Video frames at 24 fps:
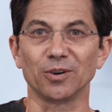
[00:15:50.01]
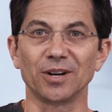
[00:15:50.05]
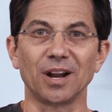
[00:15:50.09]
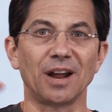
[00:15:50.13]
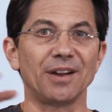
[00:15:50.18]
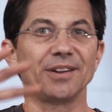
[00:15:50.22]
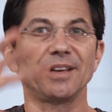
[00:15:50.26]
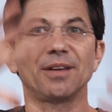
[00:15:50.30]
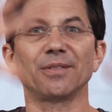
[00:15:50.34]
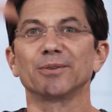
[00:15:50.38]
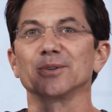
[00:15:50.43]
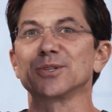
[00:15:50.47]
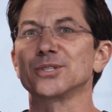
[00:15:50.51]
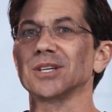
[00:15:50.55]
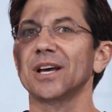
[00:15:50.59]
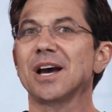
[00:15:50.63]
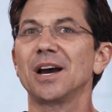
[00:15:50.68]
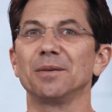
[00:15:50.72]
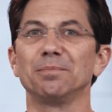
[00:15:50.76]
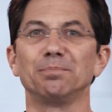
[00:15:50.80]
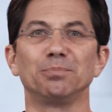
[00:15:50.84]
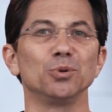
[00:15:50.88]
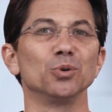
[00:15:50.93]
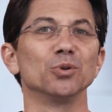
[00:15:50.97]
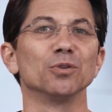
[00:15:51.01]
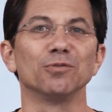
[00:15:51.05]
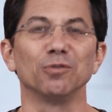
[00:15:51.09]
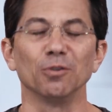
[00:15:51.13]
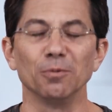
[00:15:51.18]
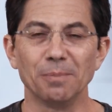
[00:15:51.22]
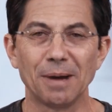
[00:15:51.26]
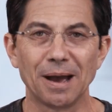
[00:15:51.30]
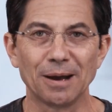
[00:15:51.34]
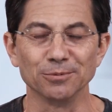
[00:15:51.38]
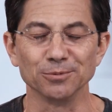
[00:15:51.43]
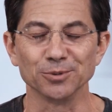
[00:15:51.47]
and on the other side, beautiful
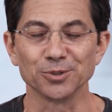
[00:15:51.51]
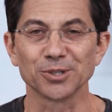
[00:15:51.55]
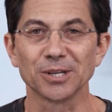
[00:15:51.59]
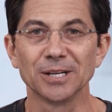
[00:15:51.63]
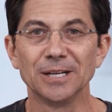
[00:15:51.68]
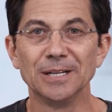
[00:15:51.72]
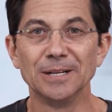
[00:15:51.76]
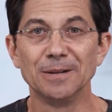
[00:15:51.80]
mountains.